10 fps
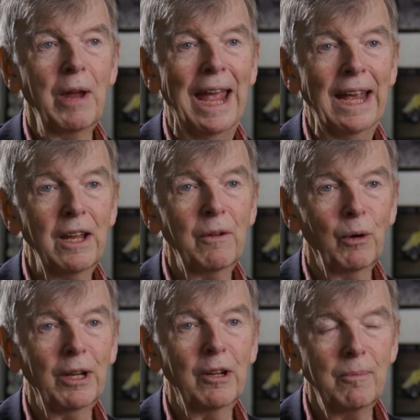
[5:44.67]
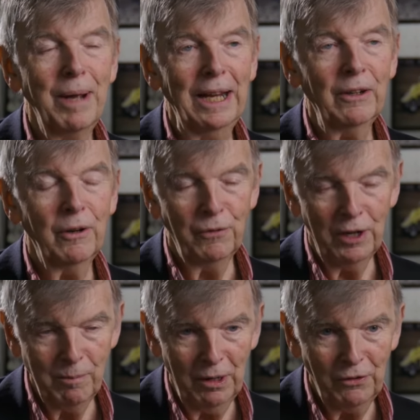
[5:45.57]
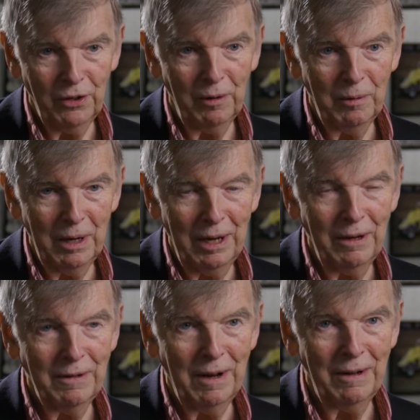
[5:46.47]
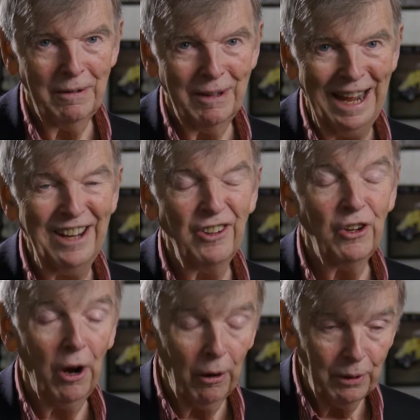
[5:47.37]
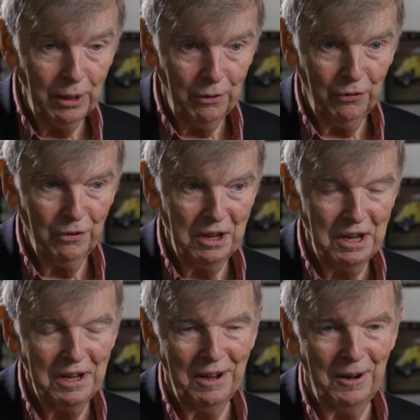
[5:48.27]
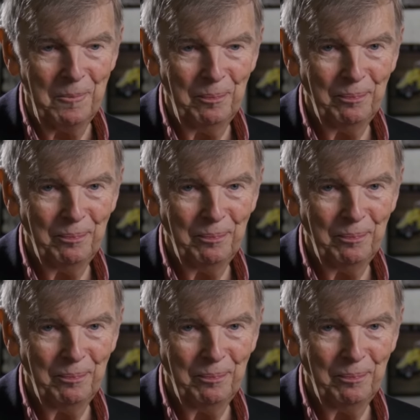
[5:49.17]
Eddie Rickenbacker very much encouraged the